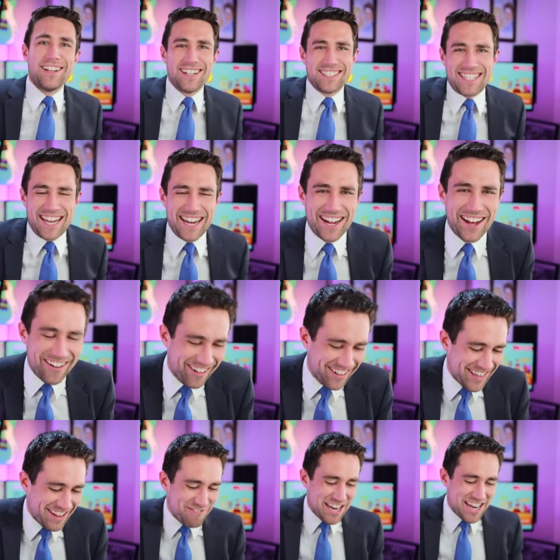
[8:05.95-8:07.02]
That's kind of all
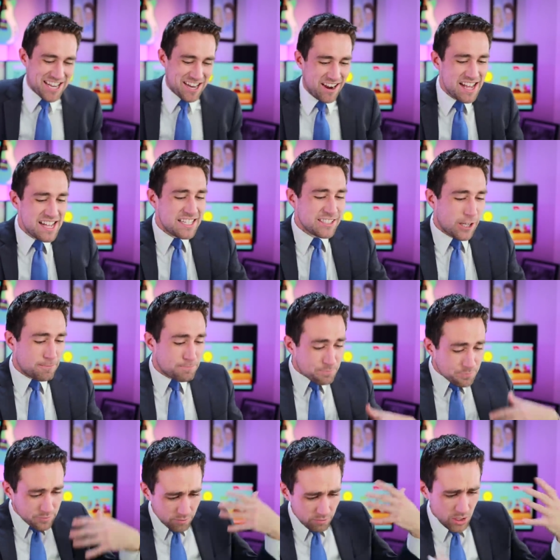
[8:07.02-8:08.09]
they've done here. So
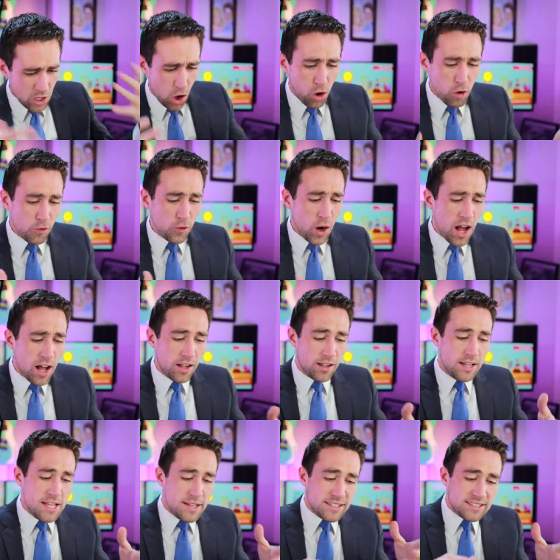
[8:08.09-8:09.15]

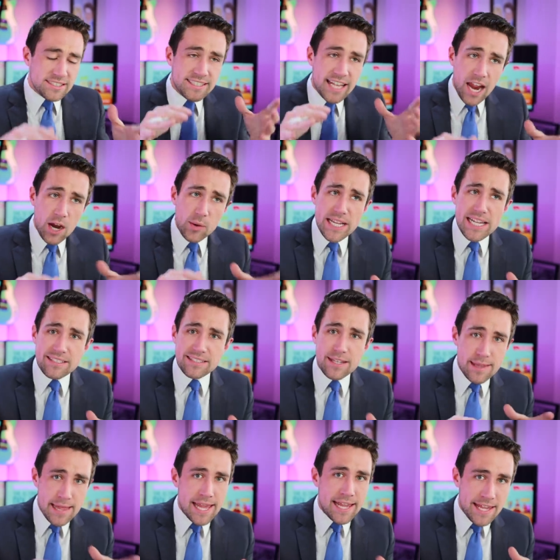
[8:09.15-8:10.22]
overall, the scariest
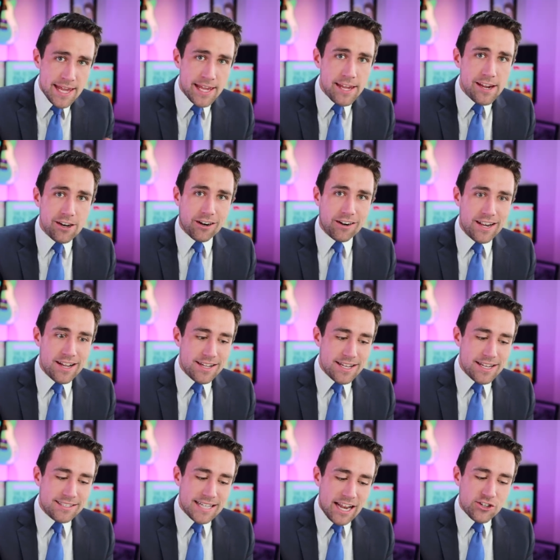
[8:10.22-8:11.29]
thing here
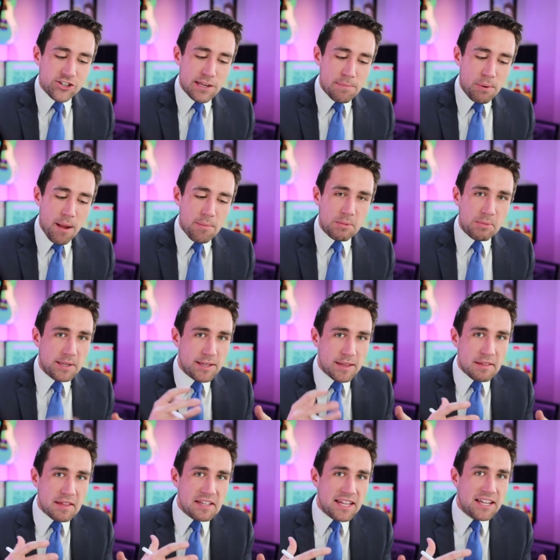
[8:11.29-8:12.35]
is actually probably the
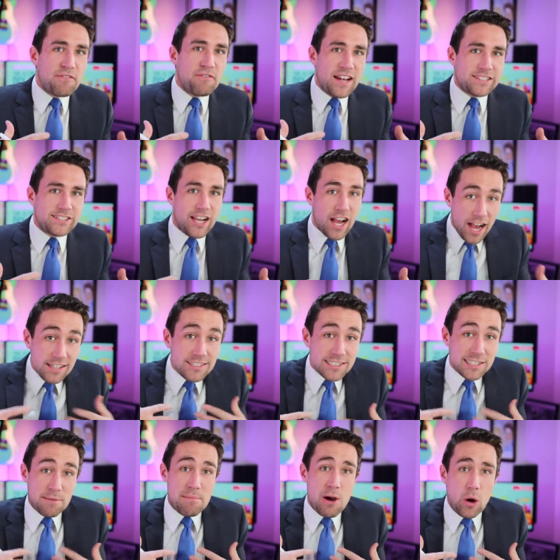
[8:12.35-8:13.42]
thing that affects us
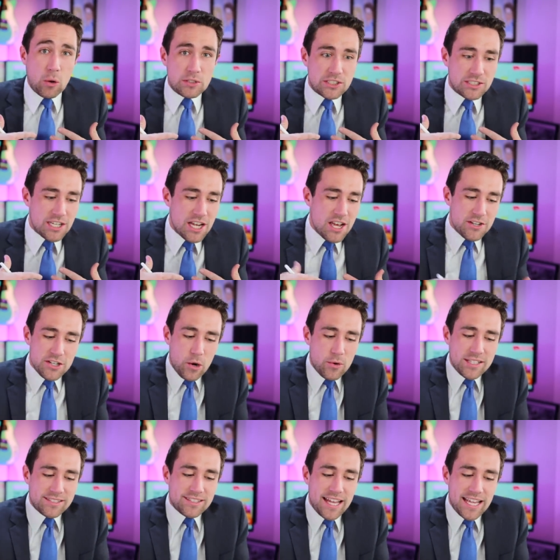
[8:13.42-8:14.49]
the most.
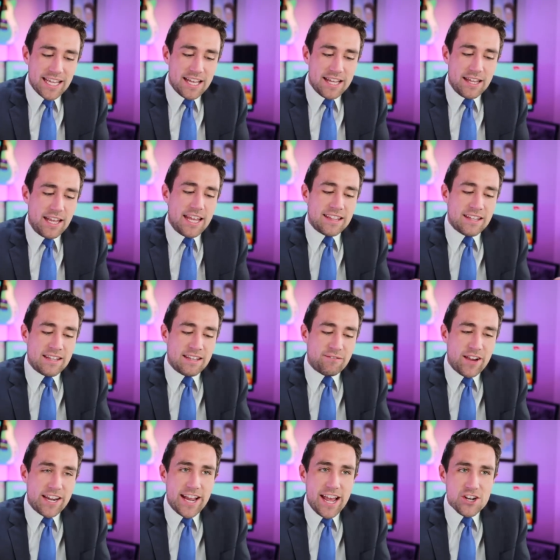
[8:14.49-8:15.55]
Notice like in the
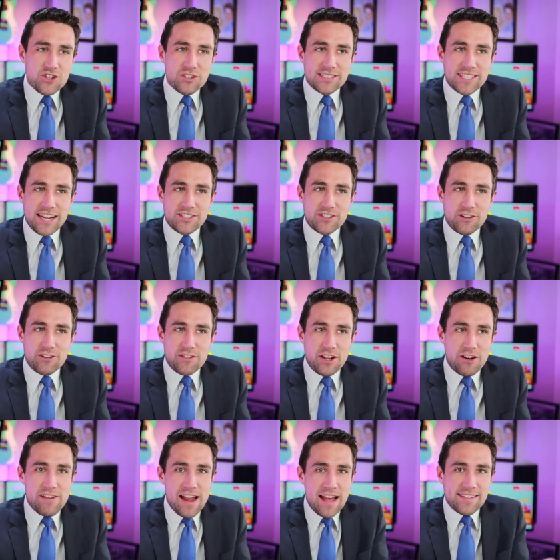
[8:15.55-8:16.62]
financial sector,
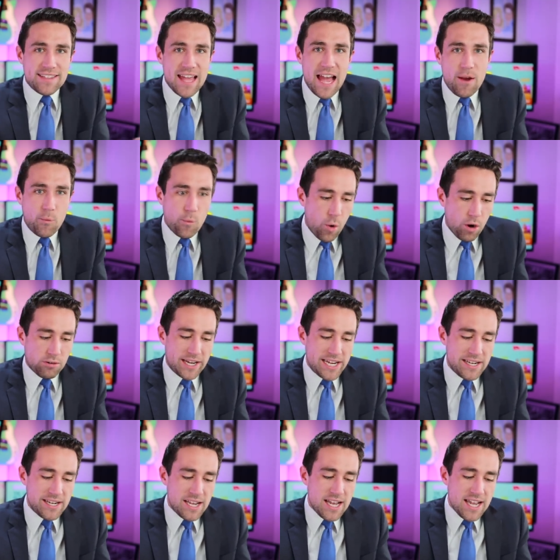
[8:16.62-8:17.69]
they're not that
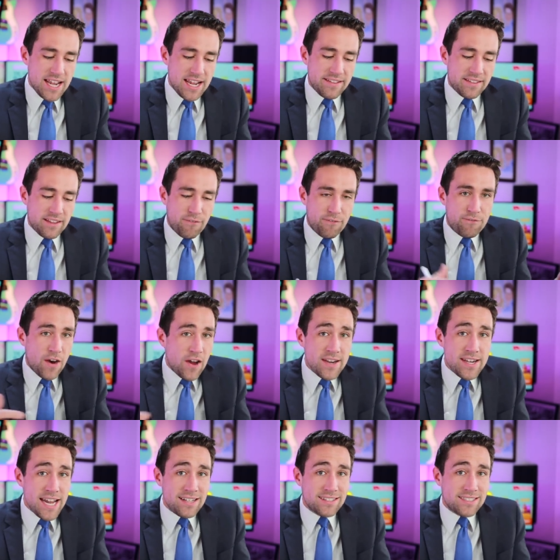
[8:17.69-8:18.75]
worried. In the
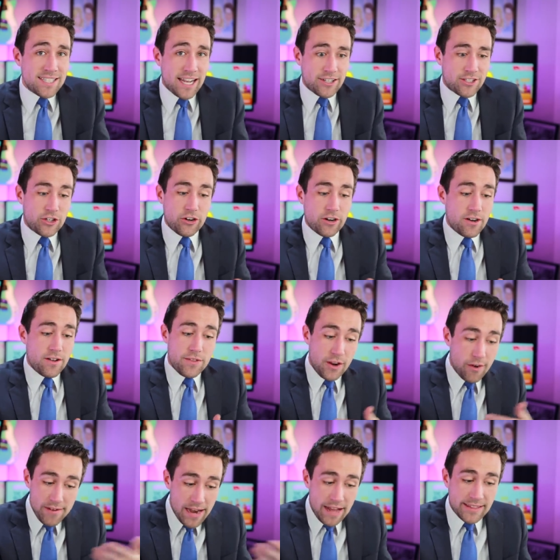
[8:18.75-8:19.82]
funding sector,
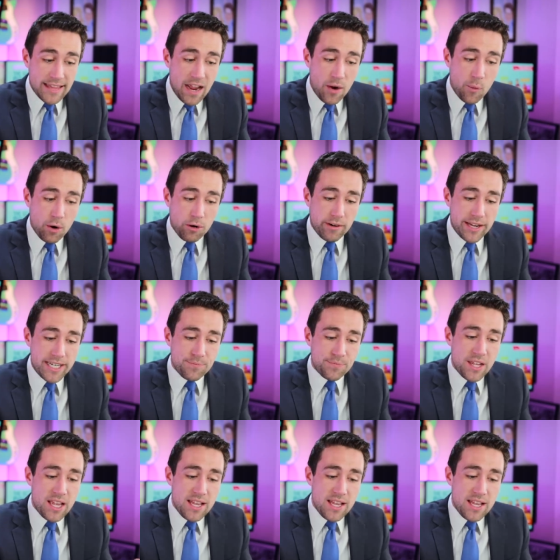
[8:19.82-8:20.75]
they're not that worried.